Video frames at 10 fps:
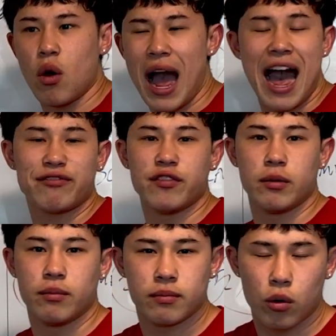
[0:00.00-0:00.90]
half of
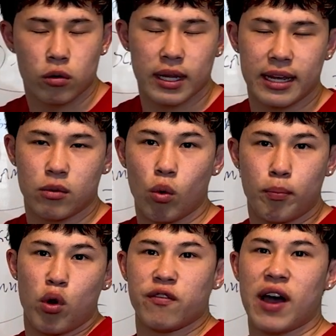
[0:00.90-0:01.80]
them, or like
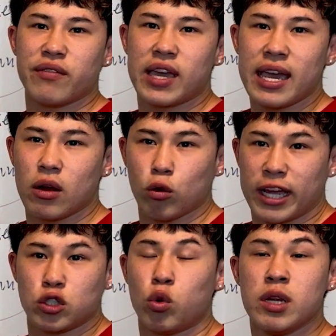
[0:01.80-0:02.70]
1.5K, or like
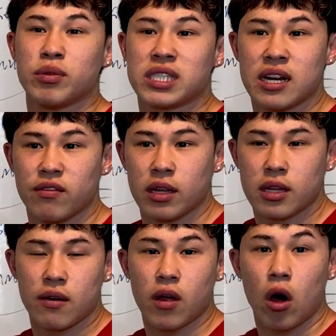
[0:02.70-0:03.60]
20%
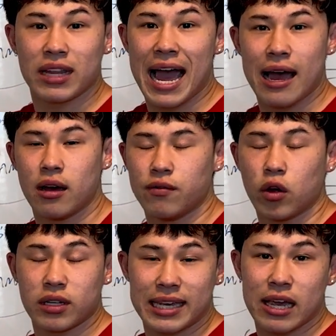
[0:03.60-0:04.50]
of all
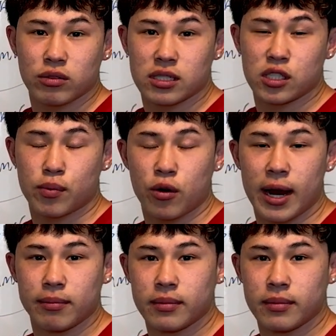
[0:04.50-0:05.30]
the accounts in this program.